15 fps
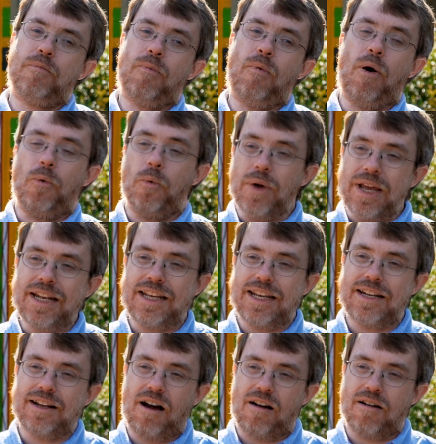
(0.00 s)
What we
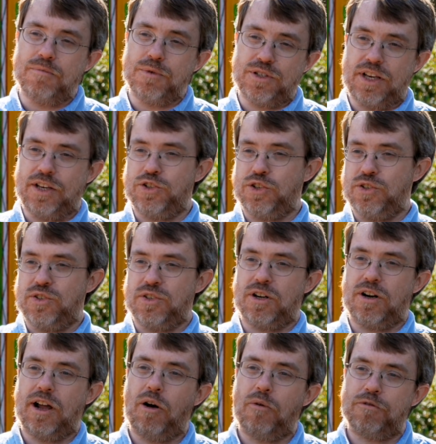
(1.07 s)
need are mutations that
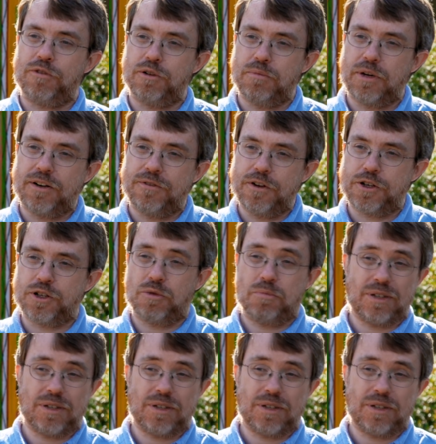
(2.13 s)
are helpful and beneficial,